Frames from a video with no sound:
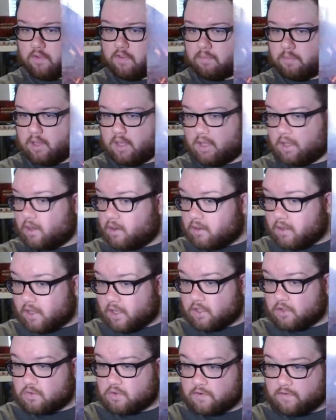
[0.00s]
been a
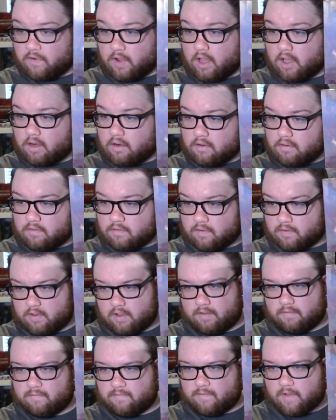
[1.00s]
huge fan since
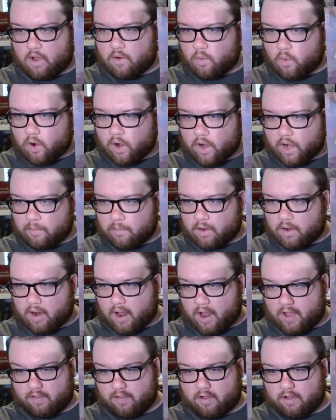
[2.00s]
I've found Warhammer.
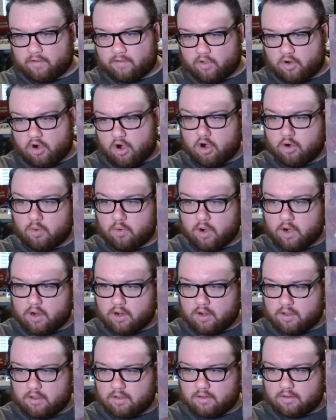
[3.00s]
I love their
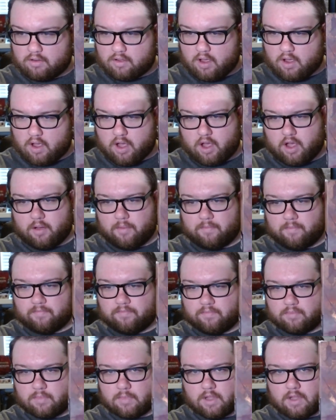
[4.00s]
artwork.
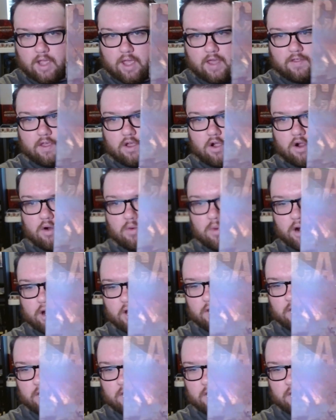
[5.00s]
And the artwork on